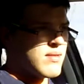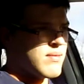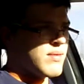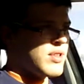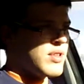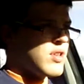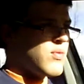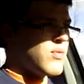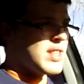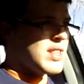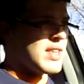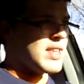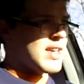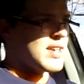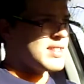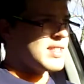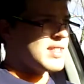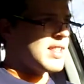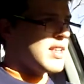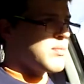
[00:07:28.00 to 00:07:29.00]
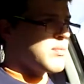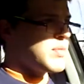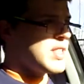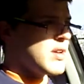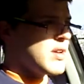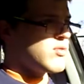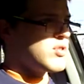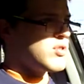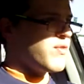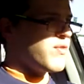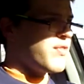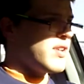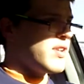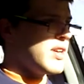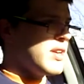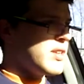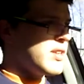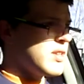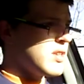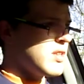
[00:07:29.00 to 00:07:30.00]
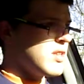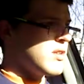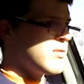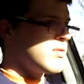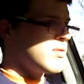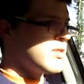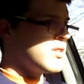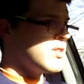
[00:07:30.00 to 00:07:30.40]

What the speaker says: You know what, it hasn't let me down so far, you know.